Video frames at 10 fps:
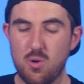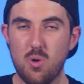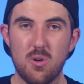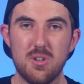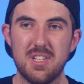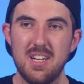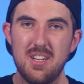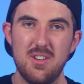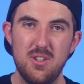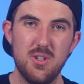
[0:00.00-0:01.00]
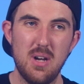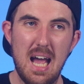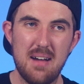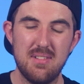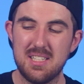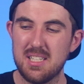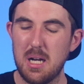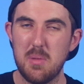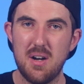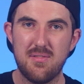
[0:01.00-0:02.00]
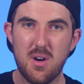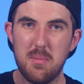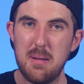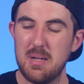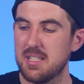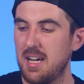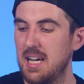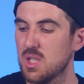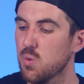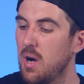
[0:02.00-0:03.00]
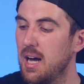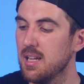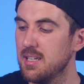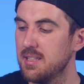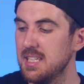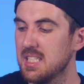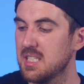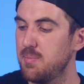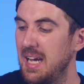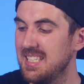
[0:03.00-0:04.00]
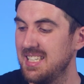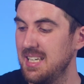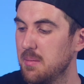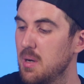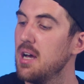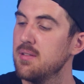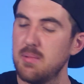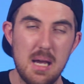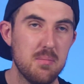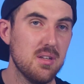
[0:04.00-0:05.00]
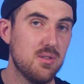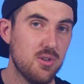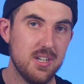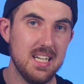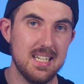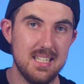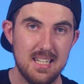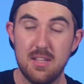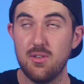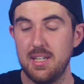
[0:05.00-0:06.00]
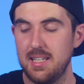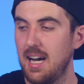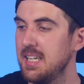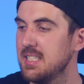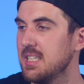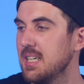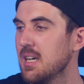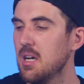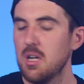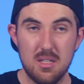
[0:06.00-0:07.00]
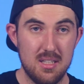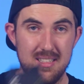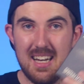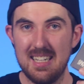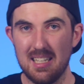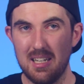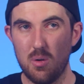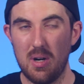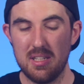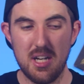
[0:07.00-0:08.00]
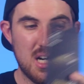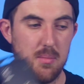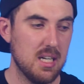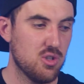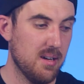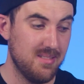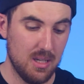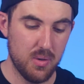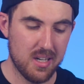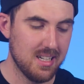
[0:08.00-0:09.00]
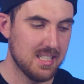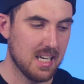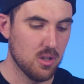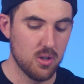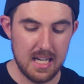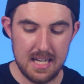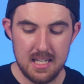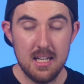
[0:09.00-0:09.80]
course, you do have some from MSI as well, the Spatium M30 and 390, nice little 1 terabyte drive that we're going to take a look at.